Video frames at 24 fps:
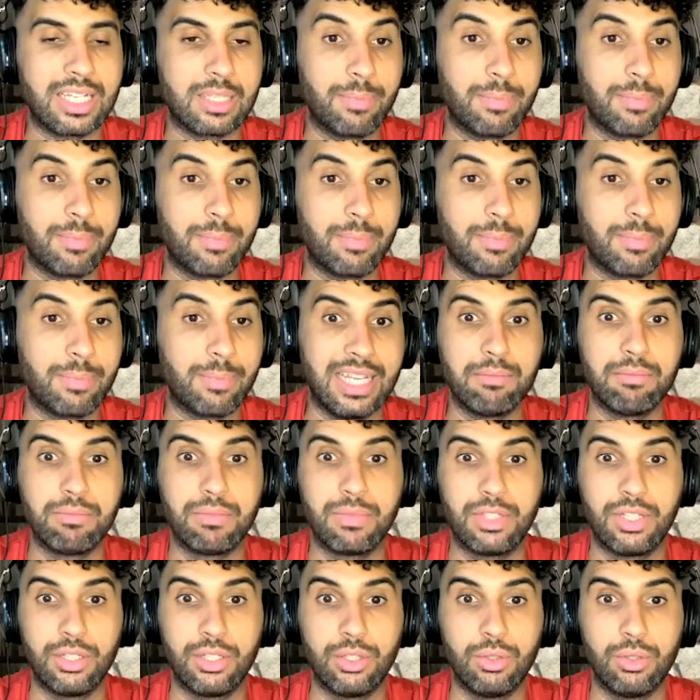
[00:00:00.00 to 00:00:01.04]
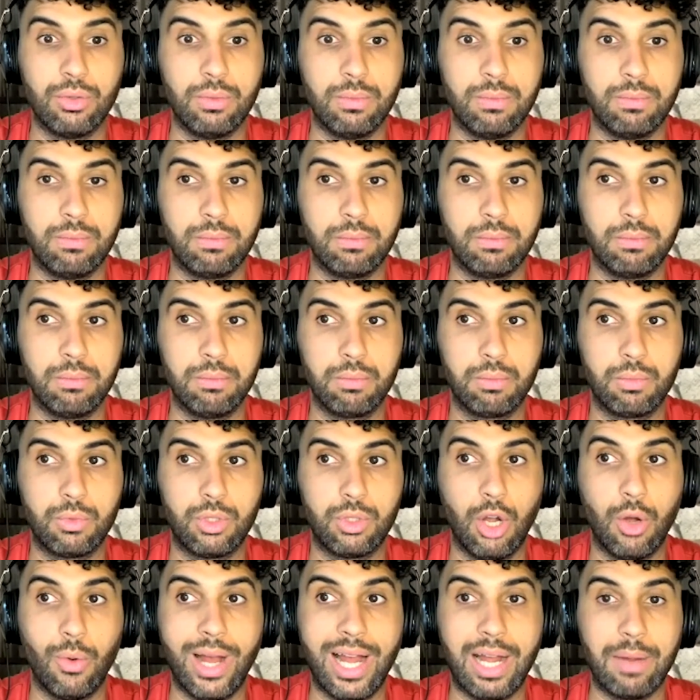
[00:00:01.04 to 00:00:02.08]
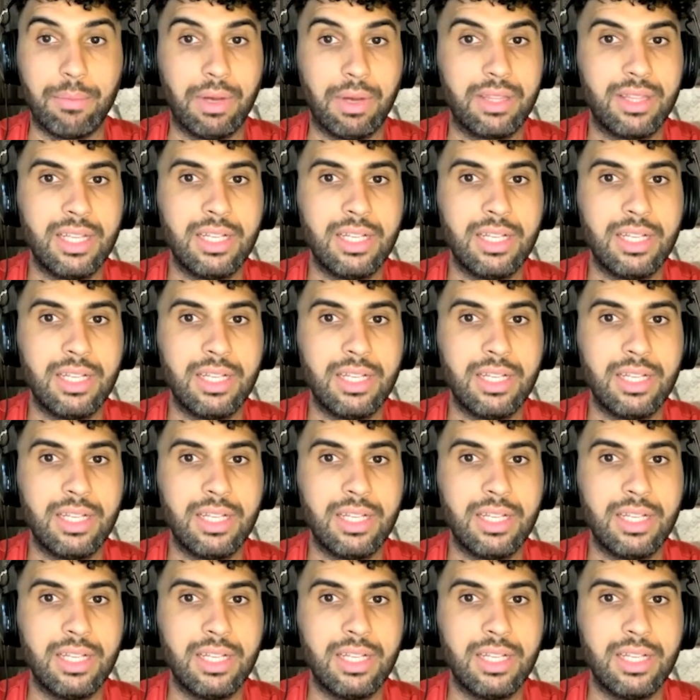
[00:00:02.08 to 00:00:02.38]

expect him to go out.